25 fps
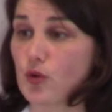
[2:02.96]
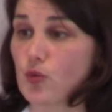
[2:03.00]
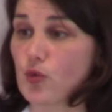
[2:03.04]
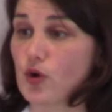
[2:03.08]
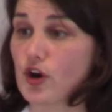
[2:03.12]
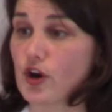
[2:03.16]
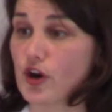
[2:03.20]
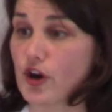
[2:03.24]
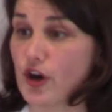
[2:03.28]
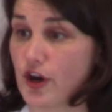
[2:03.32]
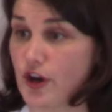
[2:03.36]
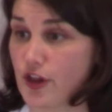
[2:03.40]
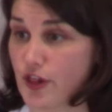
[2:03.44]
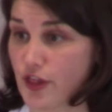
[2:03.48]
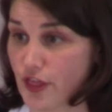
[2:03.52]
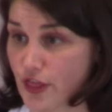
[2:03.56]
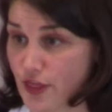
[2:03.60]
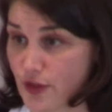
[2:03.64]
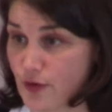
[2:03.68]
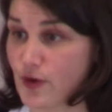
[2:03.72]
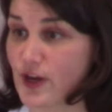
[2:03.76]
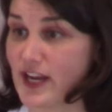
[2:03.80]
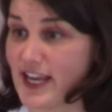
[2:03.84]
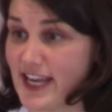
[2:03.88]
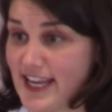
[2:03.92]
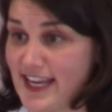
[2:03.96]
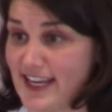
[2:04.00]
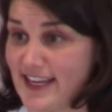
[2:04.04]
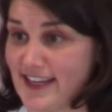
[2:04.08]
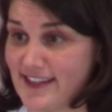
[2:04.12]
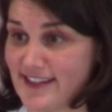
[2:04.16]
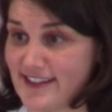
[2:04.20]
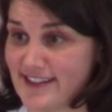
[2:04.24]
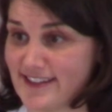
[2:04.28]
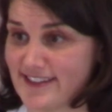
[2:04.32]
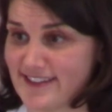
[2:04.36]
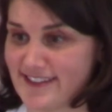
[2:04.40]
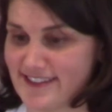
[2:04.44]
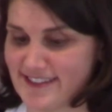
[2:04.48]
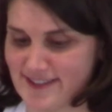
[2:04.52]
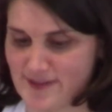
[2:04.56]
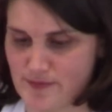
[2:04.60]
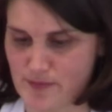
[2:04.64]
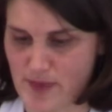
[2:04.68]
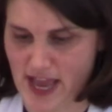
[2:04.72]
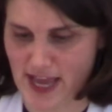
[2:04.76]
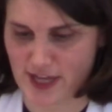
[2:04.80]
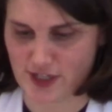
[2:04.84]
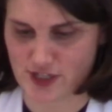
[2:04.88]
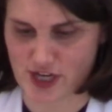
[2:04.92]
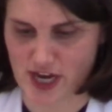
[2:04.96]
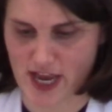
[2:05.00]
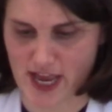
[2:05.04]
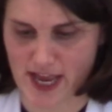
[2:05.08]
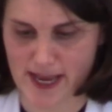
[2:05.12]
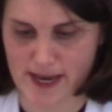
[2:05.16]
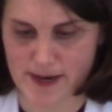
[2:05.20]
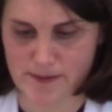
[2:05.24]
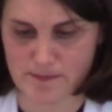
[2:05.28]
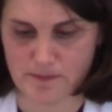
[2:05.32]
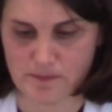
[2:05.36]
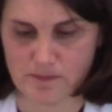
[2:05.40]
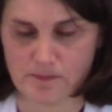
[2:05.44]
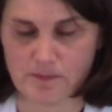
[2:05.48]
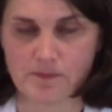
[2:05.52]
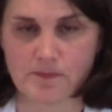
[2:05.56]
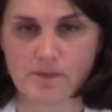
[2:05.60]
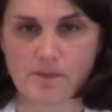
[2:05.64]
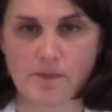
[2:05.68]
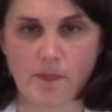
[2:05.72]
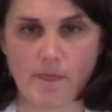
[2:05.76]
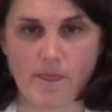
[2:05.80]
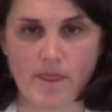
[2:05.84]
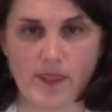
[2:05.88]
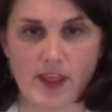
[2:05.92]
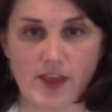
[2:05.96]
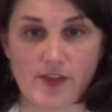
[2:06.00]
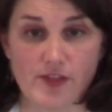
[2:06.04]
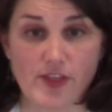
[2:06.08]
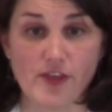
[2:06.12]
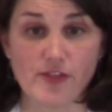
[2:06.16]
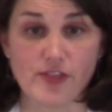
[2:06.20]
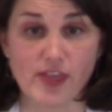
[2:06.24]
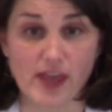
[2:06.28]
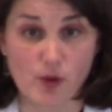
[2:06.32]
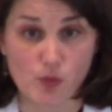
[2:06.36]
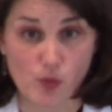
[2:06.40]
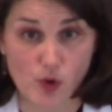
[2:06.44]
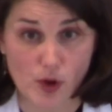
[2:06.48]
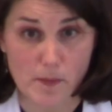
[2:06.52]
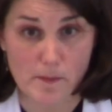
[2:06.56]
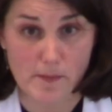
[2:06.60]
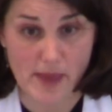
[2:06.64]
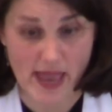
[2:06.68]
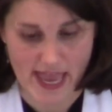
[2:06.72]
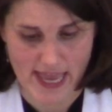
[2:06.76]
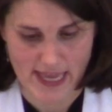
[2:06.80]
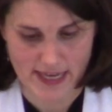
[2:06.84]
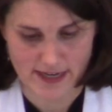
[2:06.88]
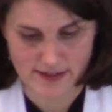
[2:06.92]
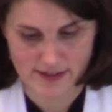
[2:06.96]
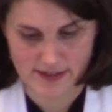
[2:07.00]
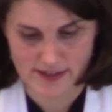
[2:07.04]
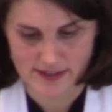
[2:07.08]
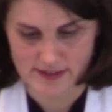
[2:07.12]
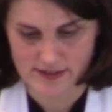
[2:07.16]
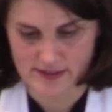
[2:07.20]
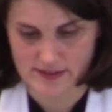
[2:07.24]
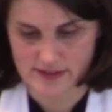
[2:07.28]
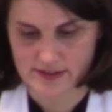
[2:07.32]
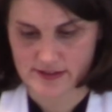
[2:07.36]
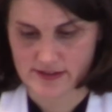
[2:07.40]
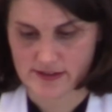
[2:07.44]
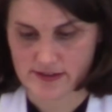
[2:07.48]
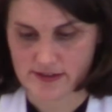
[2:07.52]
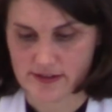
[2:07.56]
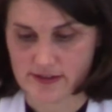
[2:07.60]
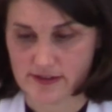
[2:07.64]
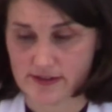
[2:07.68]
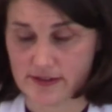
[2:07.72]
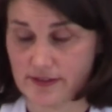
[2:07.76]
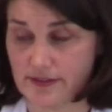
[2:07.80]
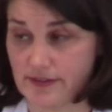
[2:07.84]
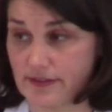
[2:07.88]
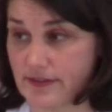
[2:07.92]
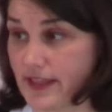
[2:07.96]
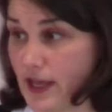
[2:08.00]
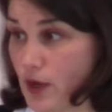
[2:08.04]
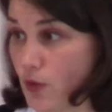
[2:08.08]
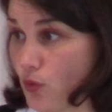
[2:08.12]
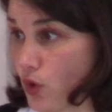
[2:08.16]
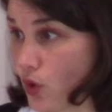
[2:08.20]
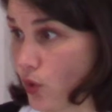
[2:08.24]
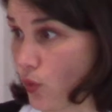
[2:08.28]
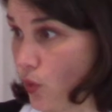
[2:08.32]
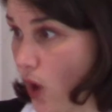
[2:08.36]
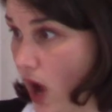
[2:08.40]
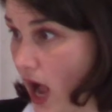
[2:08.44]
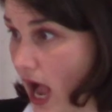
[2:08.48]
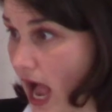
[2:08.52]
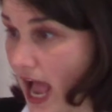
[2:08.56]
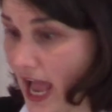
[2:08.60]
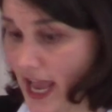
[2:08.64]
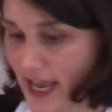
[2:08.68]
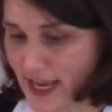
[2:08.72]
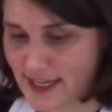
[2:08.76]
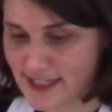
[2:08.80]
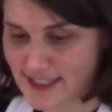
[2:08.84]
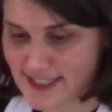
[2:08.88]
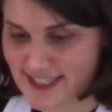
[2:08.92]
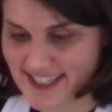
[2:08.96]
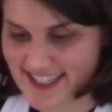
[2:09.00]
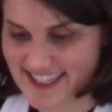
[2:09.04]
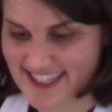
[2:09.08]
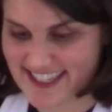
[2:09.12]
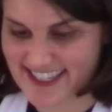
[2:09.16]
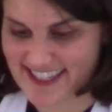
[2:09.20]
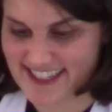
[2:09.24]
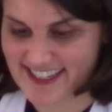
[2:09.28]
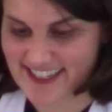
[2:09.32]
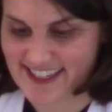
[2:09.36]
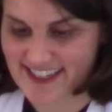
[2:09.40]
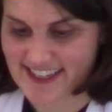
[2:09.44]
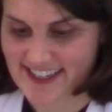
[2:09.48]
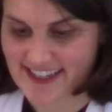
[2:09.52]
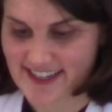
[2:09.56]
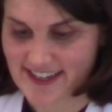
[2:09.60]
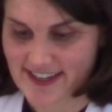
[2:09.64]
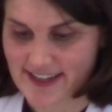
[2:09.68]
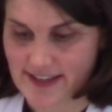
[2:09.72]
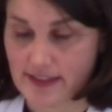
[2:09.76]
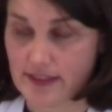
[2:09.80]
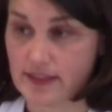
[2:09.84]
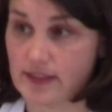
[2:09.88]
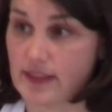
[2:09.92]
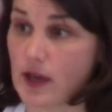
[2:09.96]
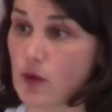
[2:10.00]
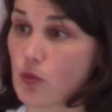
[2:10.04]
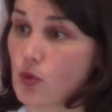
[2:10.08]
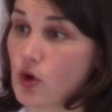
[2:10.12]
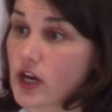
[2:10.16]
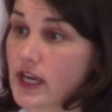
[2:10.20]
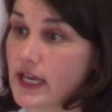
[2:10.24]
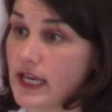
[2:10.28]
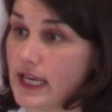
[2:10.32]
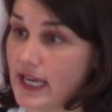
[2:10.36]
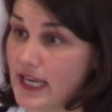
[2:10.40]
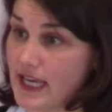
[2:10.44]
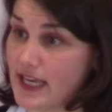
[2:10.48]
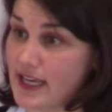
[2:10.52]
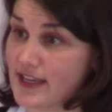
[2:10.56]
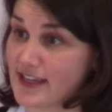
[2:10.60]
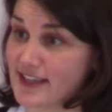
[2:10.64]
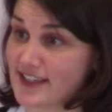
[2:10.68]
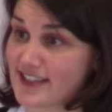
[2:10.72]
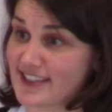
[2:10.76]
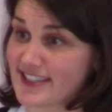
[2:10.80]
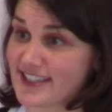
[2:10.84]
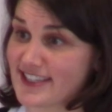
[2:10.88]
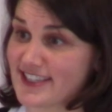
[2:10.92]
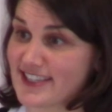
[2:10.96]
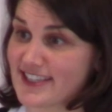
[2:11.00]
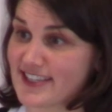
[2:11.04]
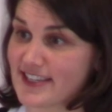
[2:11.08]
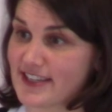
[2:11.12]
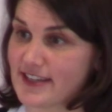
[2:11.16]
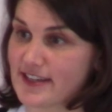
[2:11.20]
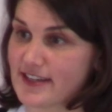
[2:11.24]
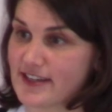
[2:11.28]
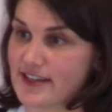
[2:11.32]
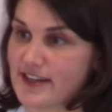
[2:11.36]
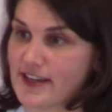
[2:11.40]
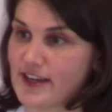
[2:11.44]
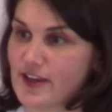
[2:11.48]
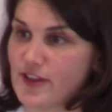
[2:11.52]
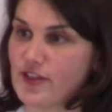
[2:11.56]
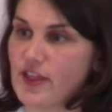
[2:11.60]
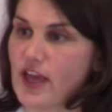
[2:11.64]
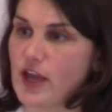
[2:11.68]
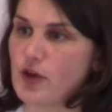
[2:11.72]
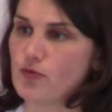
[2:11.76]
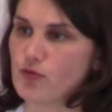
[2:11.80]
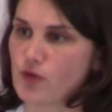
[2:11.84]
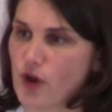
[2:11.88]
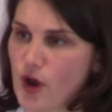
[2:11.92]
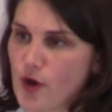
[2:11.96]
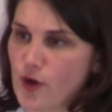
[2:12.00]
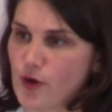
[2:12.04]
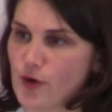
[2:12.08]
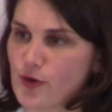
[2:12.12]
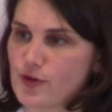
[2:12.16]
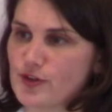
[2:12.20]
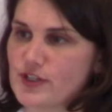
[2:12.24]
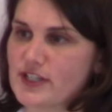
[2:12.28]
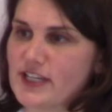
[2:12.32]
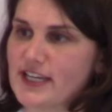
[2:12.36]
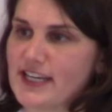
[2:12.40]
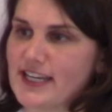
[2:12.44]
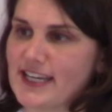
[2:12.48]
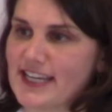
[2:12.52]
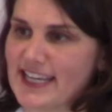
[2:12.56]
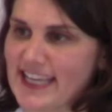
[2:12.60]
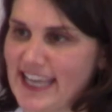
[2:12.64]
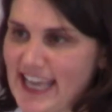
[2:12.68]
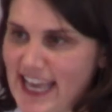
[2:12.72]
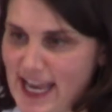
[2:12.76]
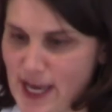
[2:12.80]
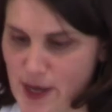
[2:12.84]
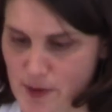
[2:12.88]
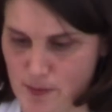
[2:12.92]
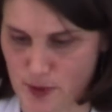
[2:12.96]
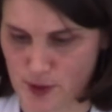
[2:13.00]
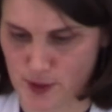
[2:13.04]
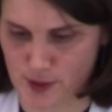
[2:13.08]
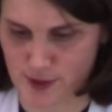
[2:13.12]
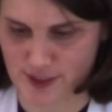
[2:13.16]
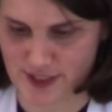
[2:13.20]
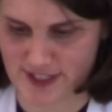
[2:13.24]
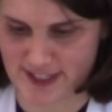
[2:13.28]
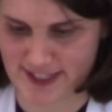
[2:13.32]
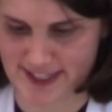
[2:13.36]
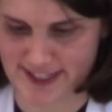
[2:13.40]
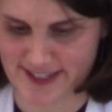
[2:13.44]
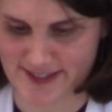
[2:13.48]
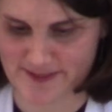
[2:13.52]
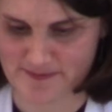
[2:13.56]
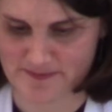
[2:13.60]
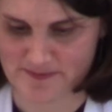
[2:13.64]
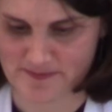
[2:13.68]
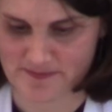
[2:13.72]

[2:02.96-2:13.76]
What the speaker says: were three magi, that they were men, they were wise, they were kings, they rode camels.